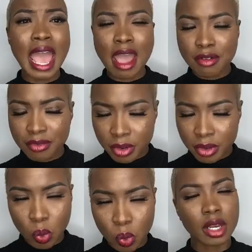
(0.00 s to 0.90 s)

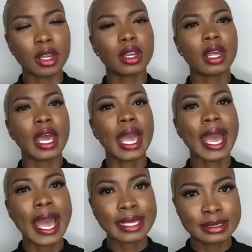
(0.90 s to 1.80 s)
Everyone
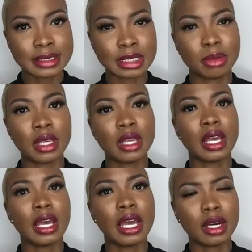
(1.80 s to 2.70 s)
has to be
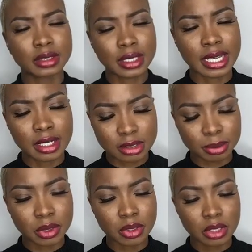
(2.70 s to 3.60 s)
held
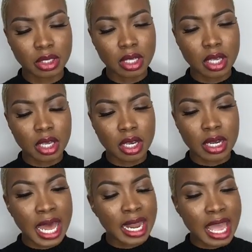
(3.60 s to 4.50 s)
accountable.
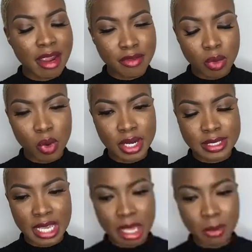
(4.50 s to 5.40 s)
Not everyone is
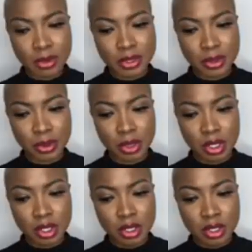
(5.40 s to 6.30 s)
able to
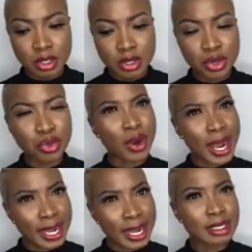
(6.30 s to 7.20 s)

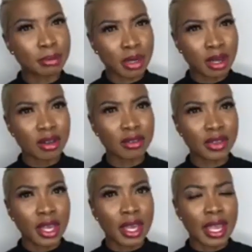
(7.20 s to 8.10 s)
rise above
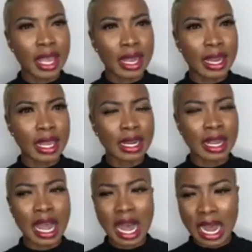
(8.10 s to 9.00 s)
and
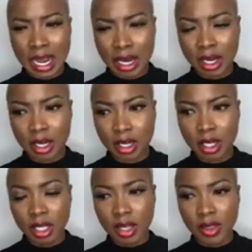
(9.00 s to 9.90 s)
conquer
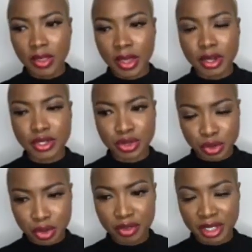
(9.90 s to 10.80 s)
their
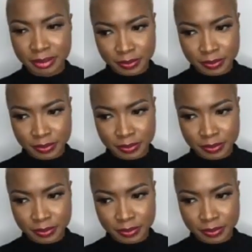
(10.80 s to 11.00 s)
story.